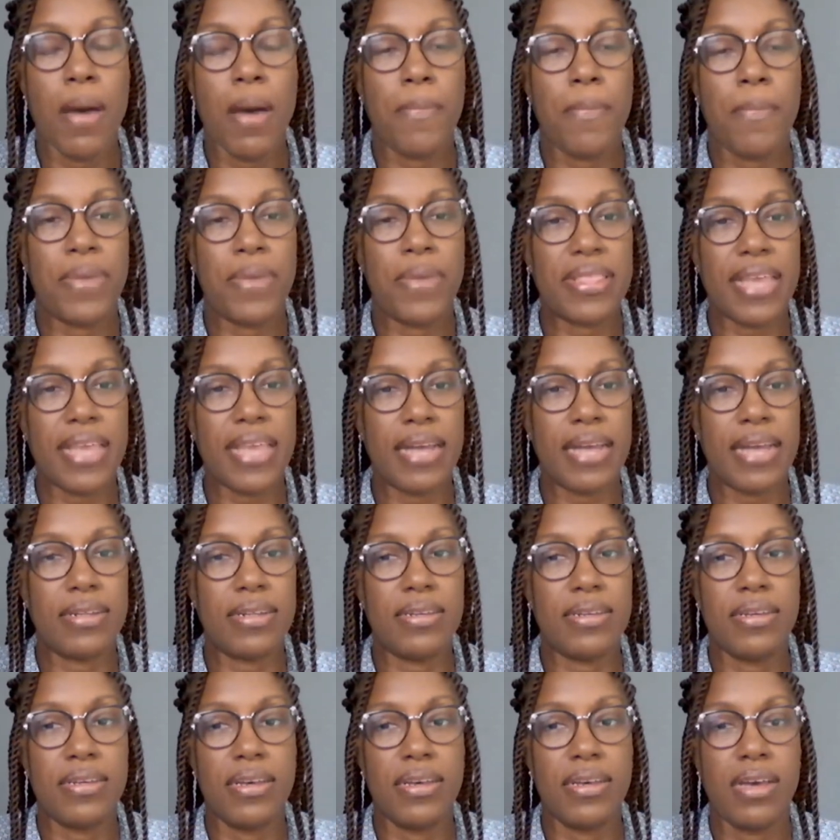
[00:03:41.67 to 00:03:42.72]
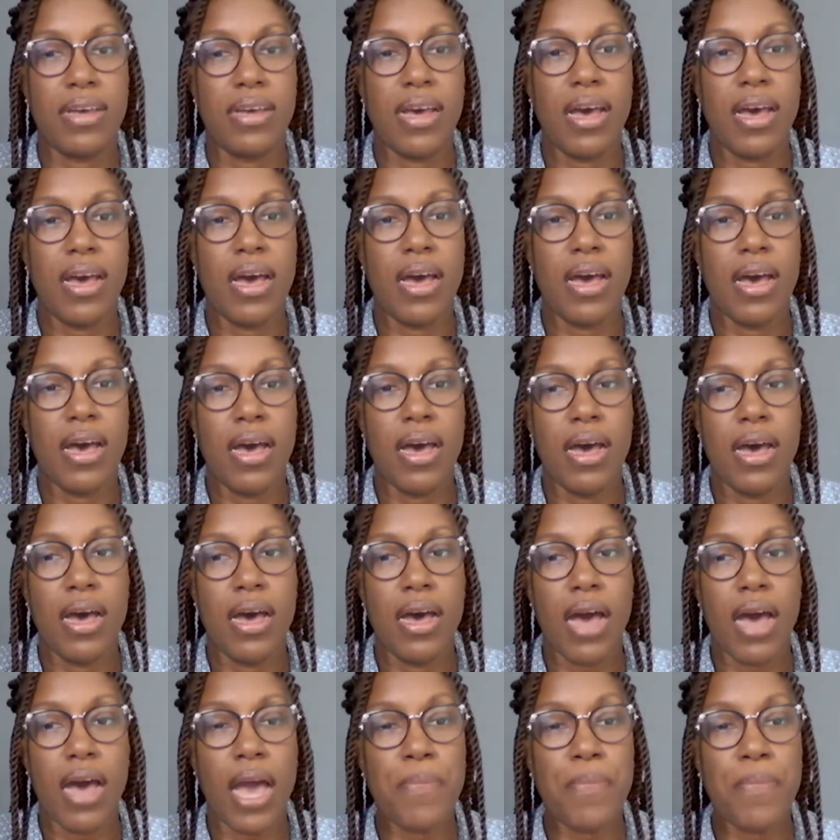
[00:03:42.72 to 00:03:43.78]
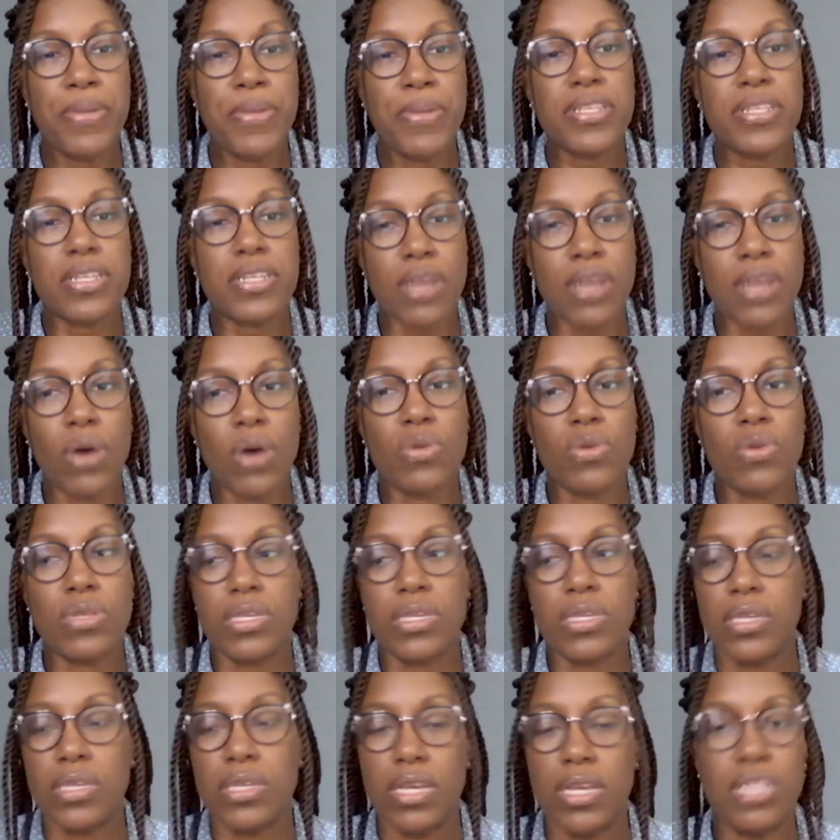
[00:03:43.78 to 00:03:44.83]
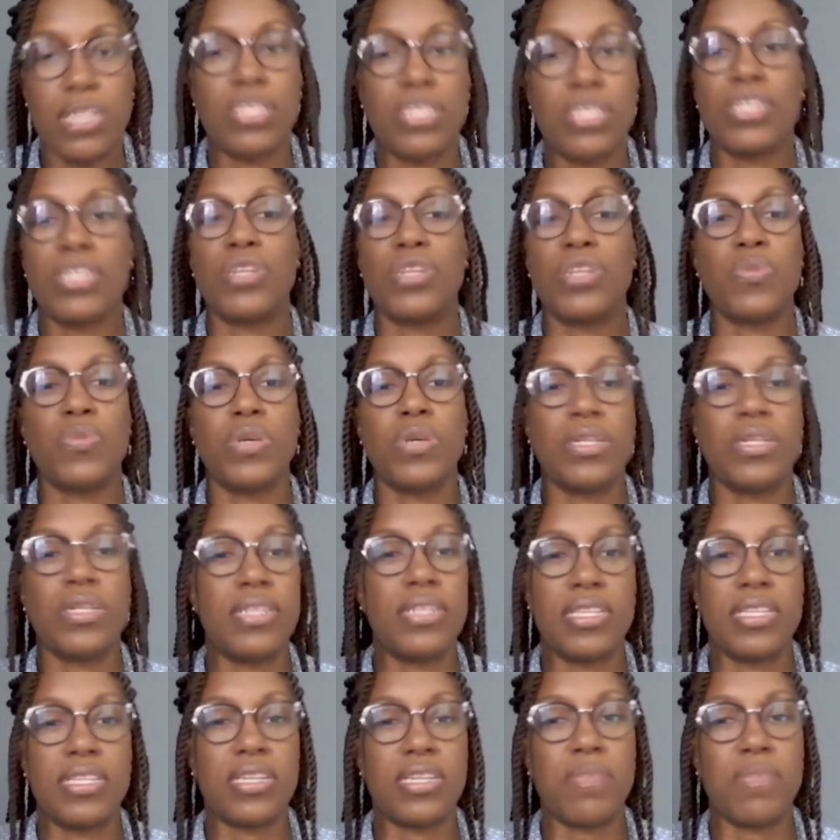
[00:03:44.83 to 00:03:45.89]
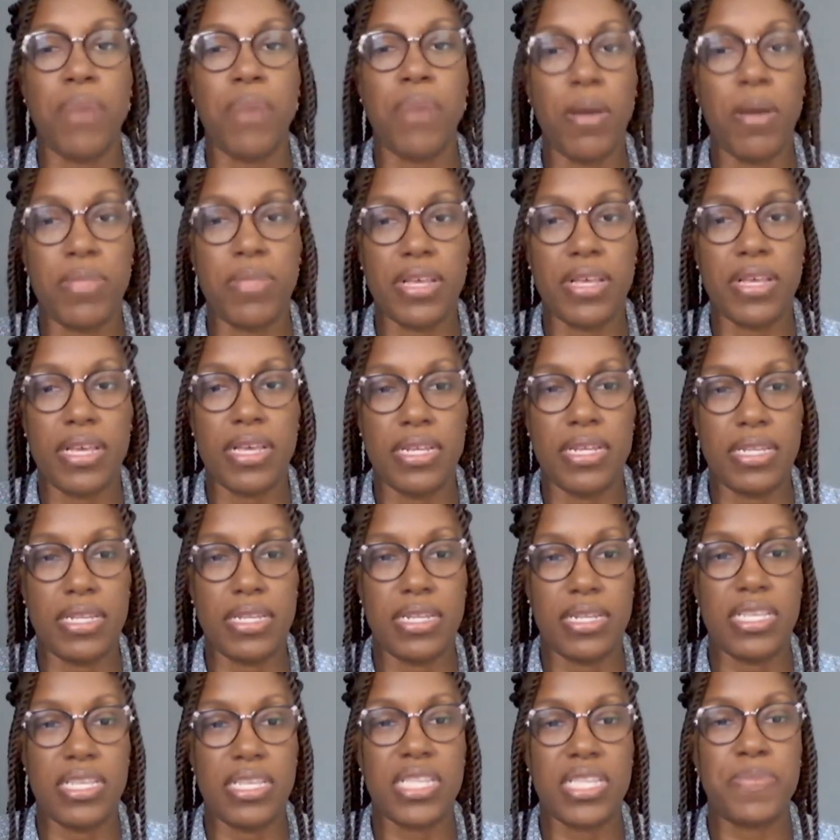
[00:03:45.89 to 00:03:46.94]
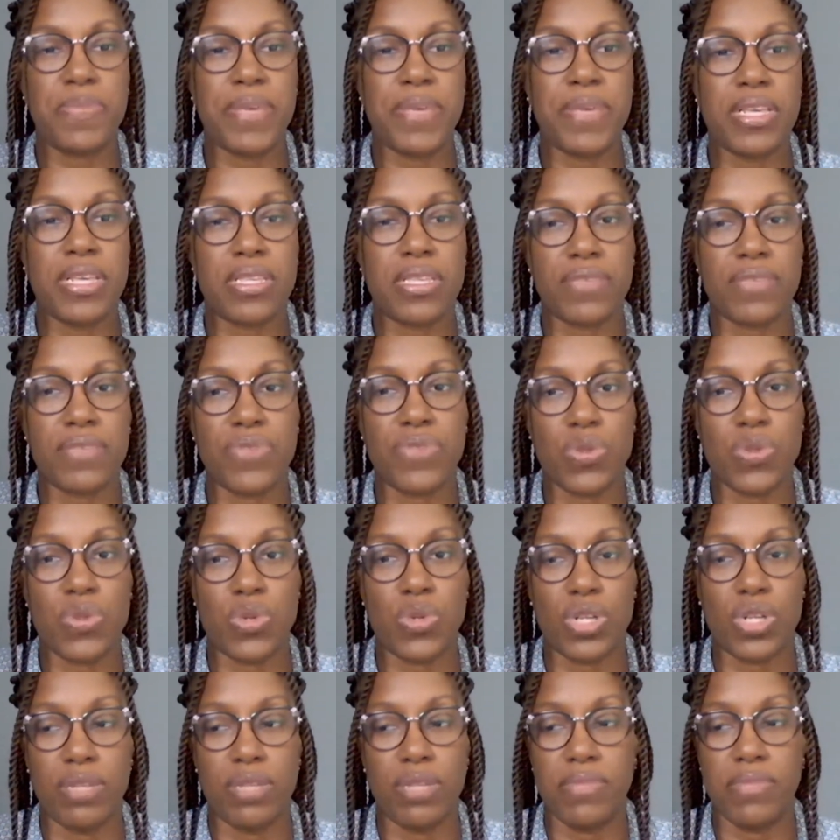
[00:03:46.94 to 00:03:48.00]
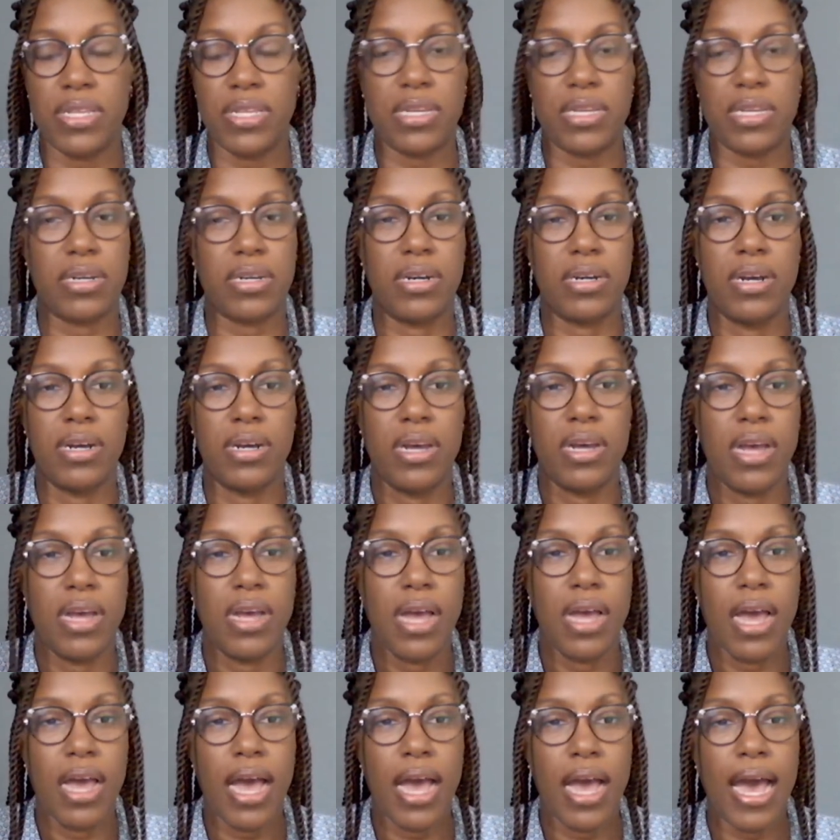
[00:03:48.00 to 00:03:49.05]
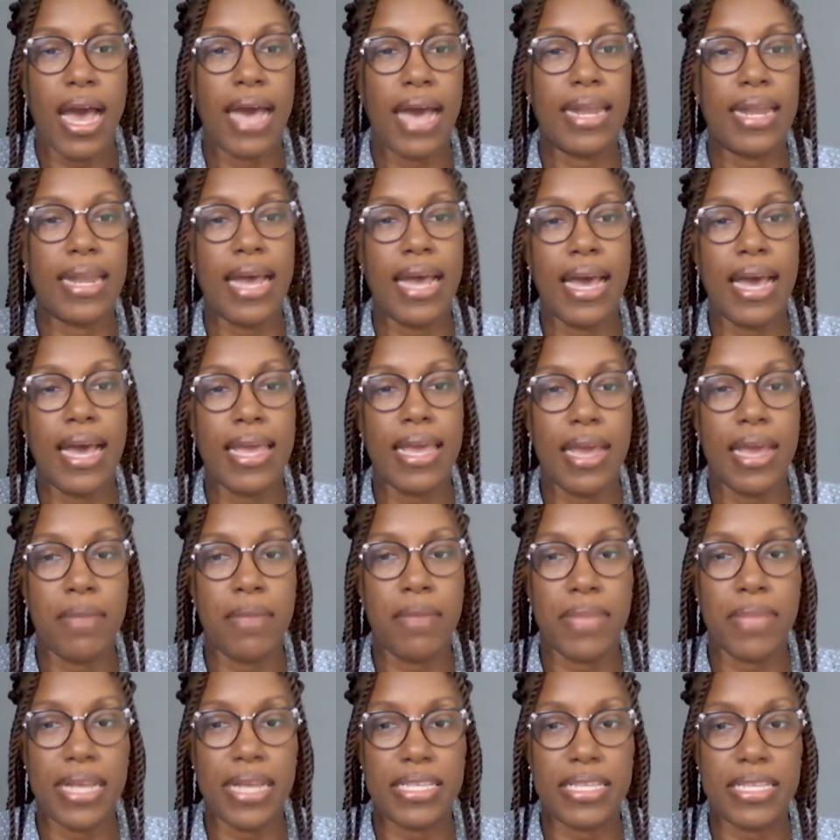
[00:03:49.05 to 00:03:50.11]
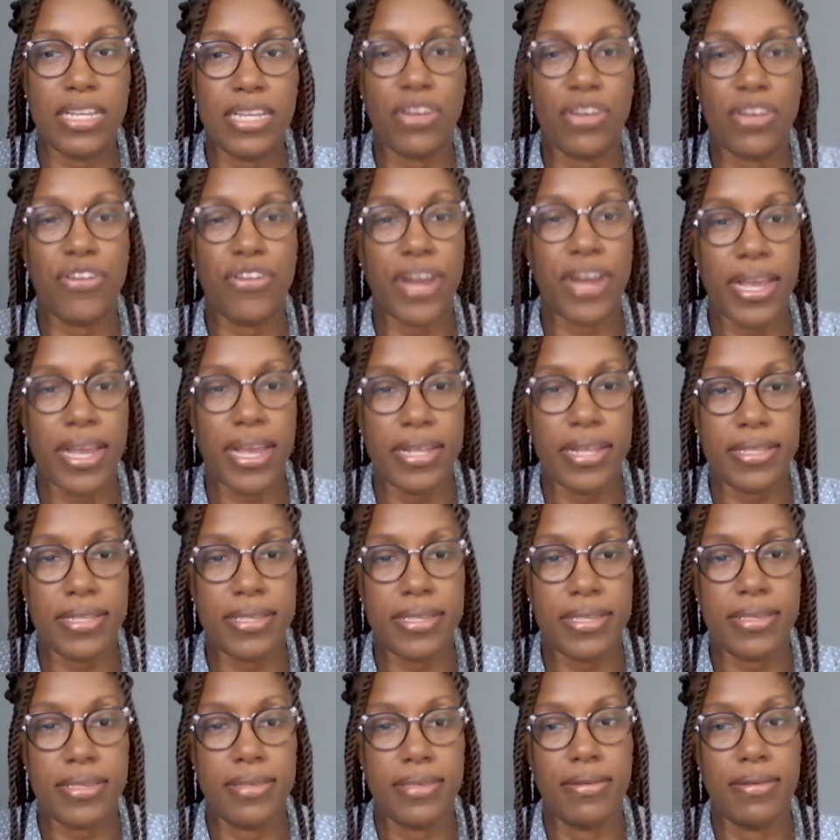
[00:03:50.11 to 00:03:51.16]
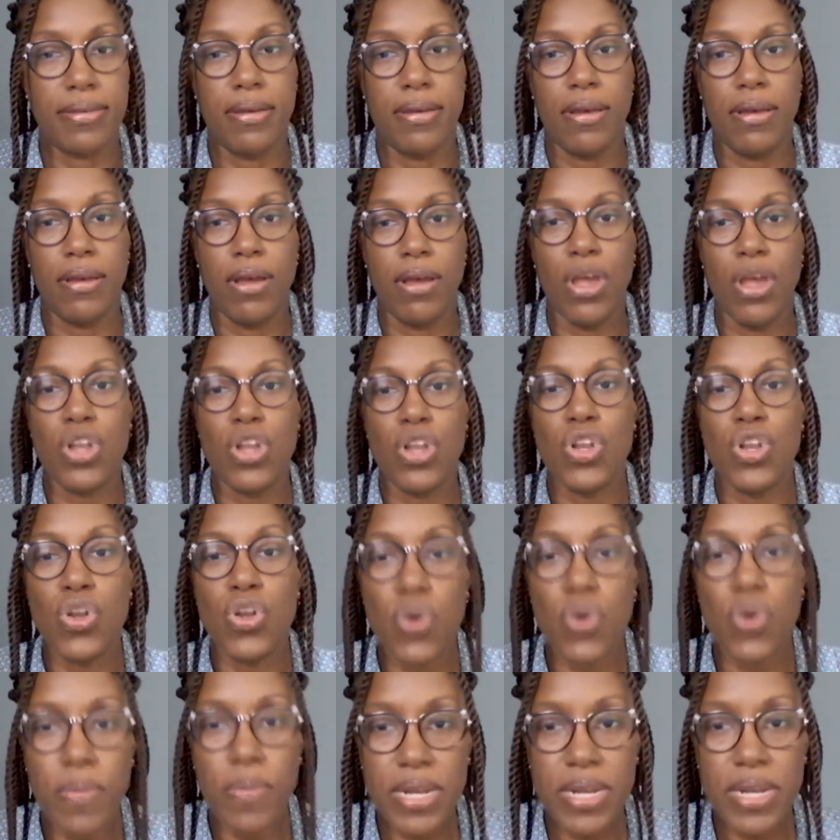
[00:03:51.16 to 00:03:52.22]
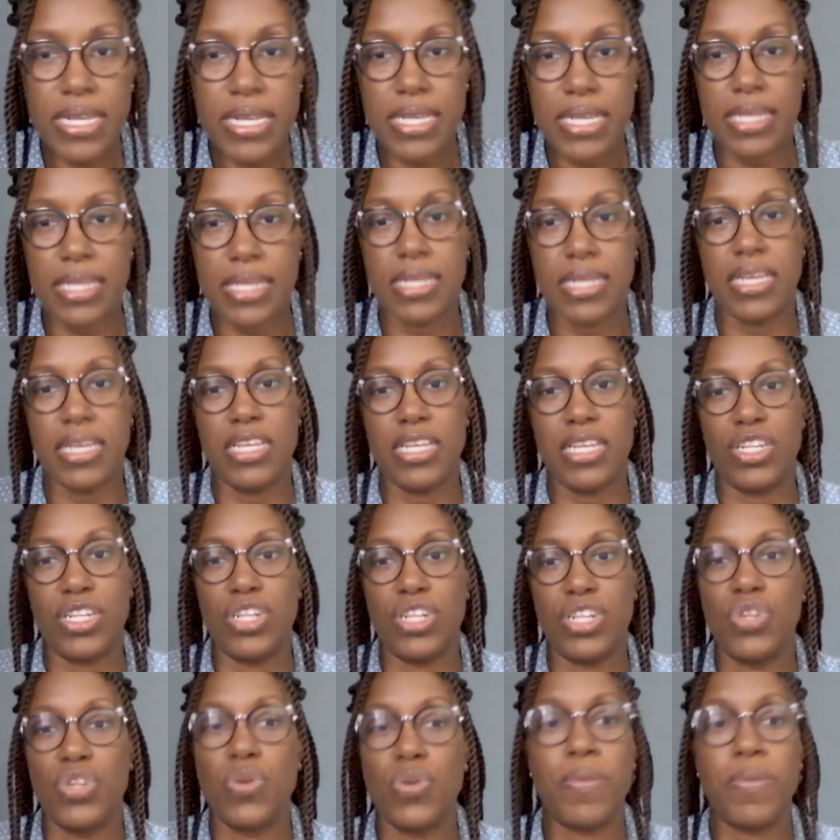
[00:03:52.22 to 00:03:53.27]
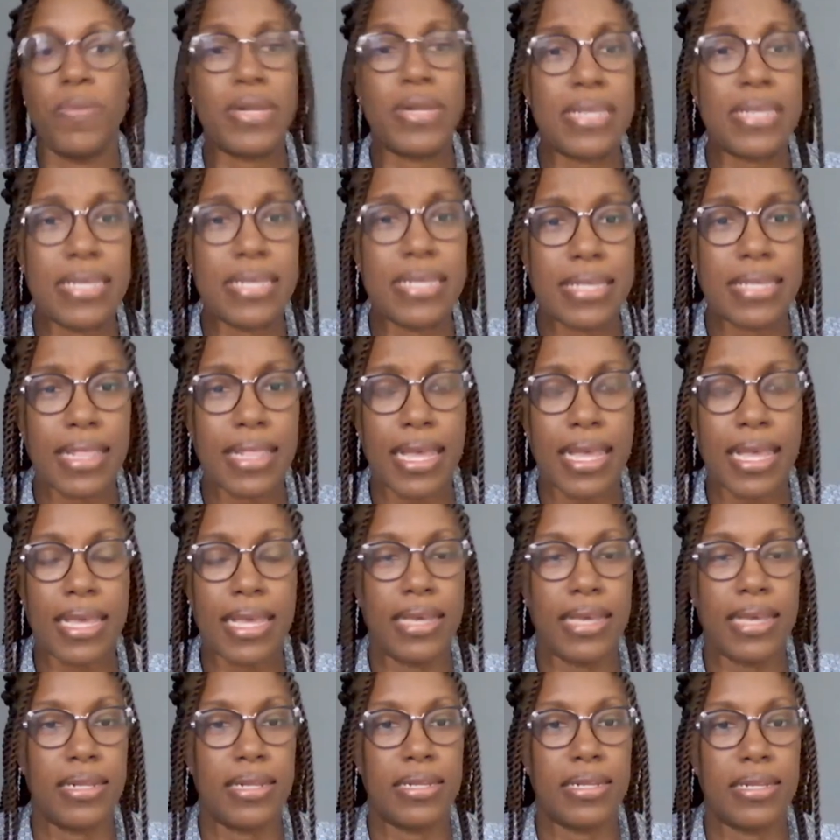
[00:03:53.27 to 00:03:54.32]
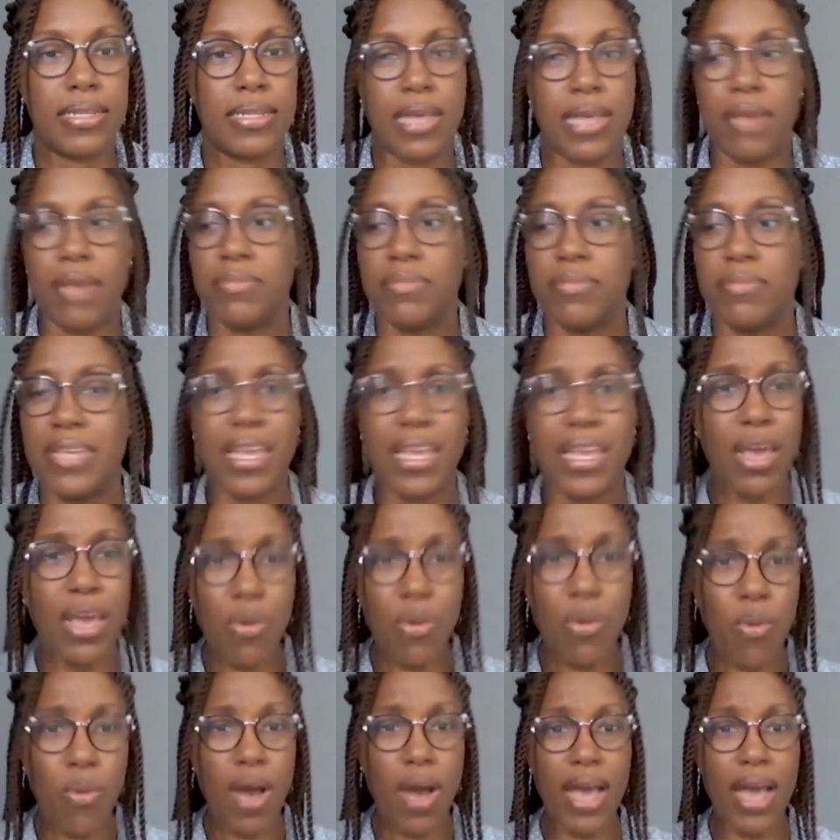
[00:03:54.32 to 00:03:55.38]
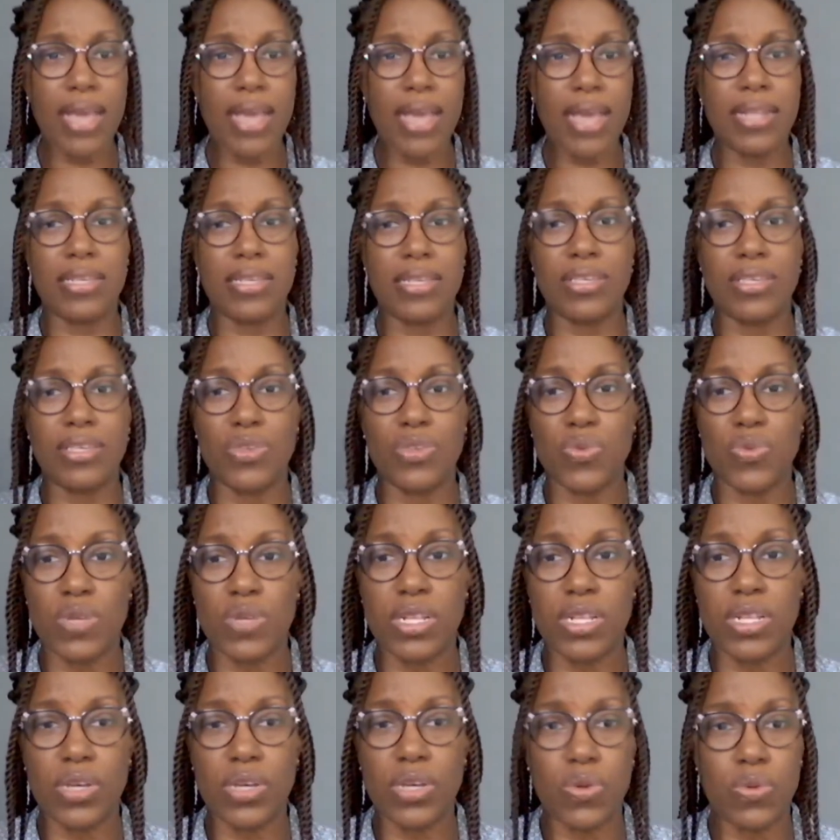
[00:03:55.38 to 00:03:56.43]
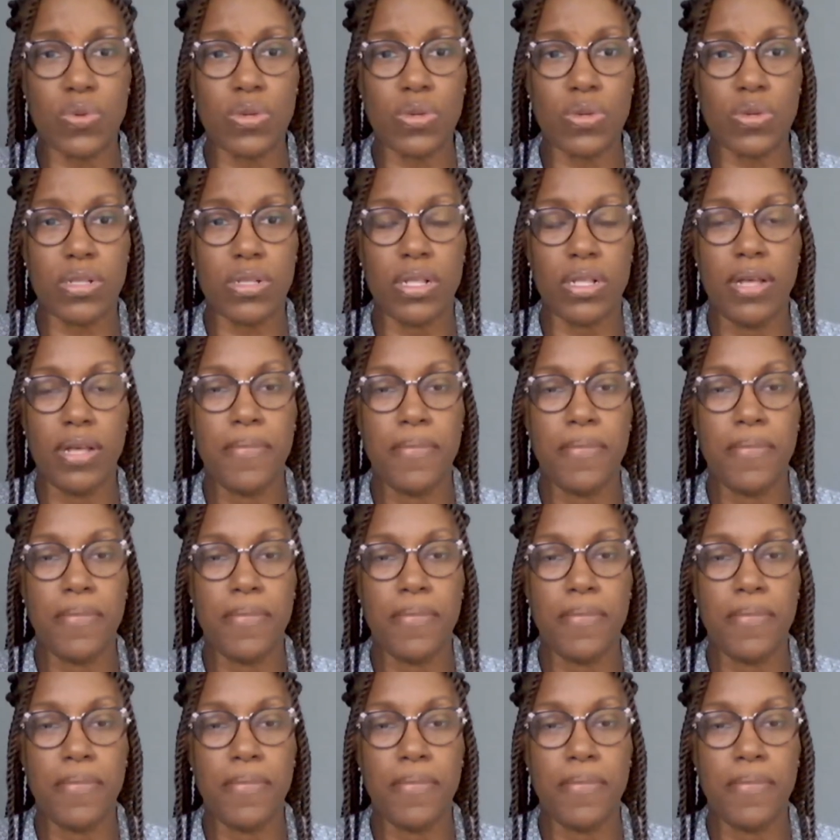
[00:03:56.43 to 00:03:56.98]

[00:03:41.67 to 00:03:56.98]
But then I put it out into the world, into the public, into the space of social media. And I am getting crickets. Nobody is engaging. Nobody is liking it. I'm thinking, why? This is really cool.